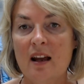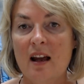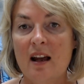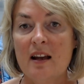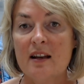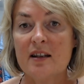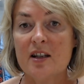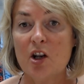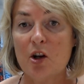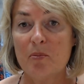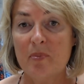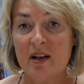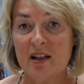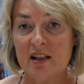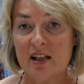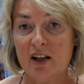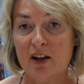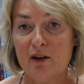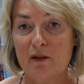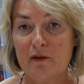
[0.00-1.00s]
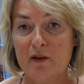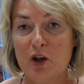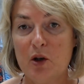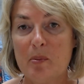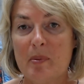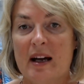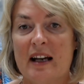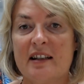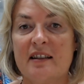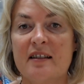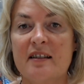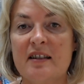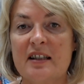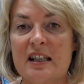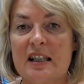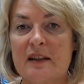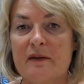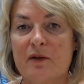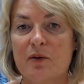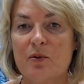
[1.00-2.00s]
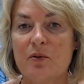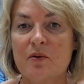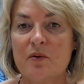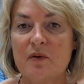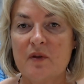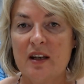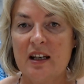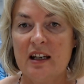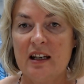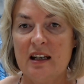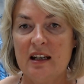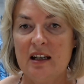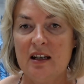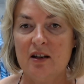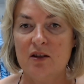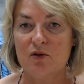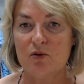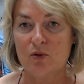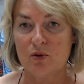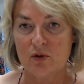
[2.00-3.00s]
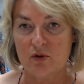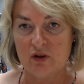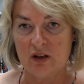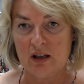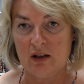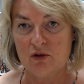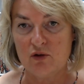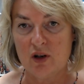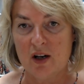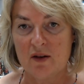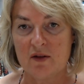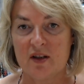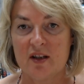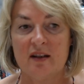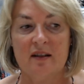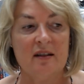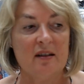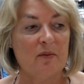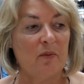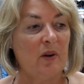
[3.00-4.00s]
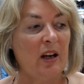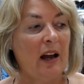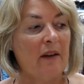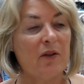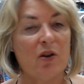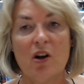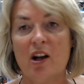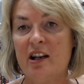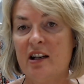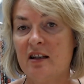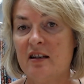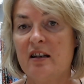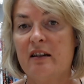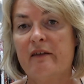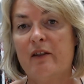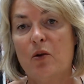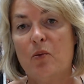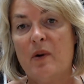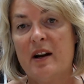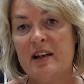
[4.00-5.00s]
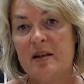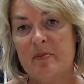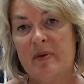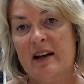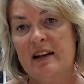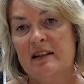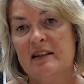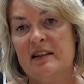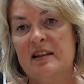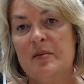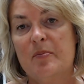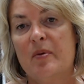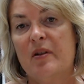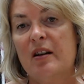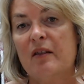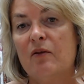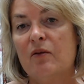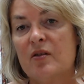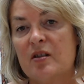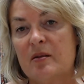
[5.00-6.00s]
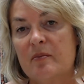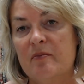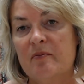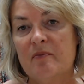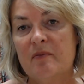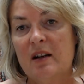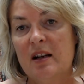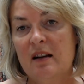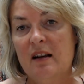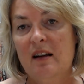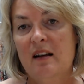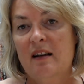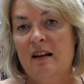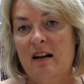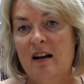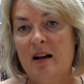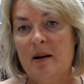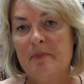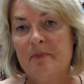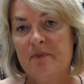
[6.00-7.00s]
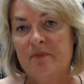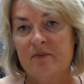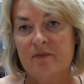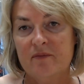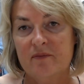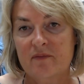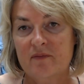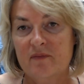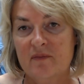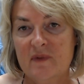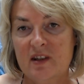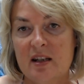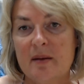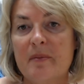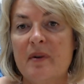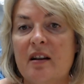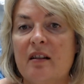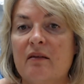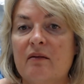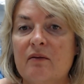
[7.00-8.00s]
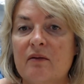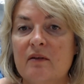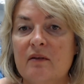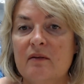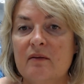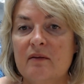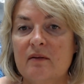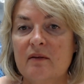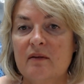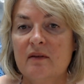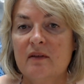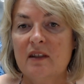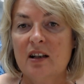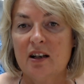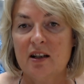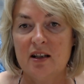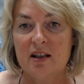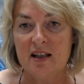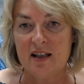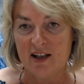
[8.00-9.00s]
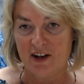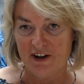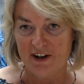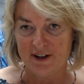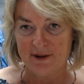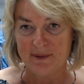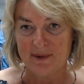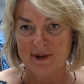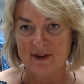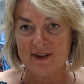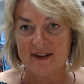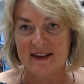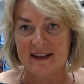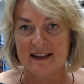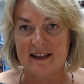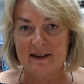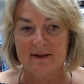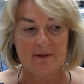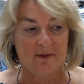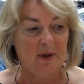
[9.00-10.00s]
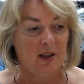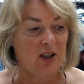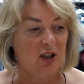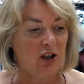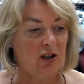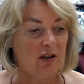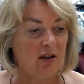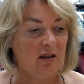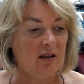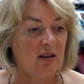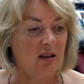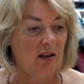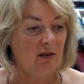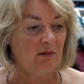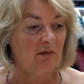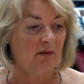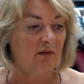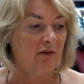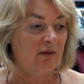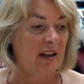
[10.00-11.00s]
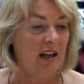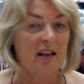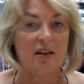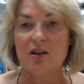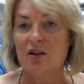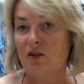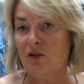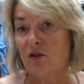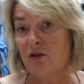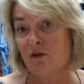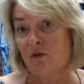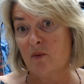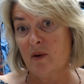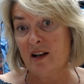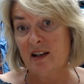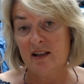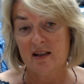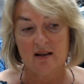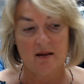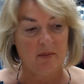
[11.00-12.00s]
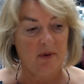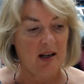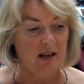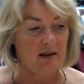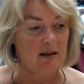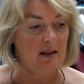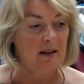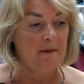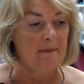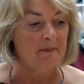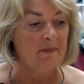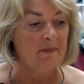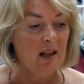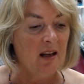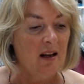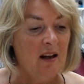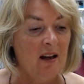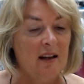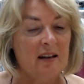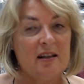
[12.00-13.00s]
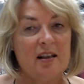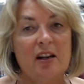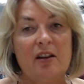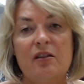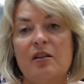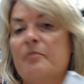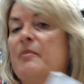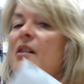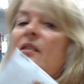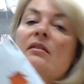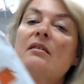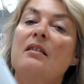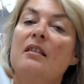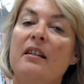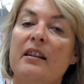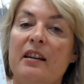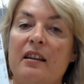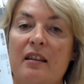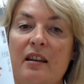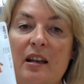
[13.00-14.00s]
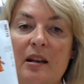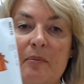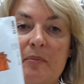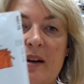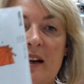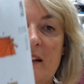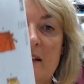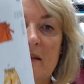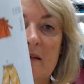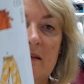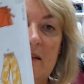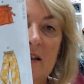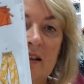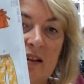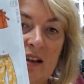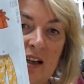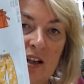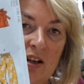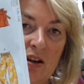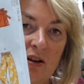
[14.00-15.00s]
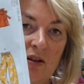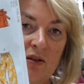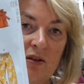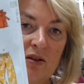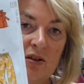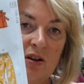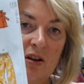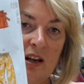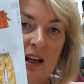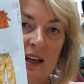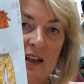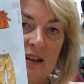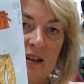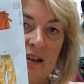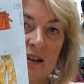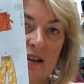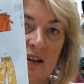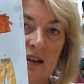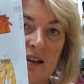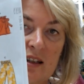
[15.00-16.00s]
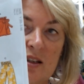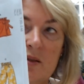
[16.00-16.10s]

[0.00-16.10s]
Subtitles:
So I picked out a few patterns for the drawstring trousers. We haven't got any zero waste patterns, but I've got some similar kind of design ones which don't create a lot of waste, I'm guessing. So the most likely pattern that they used is this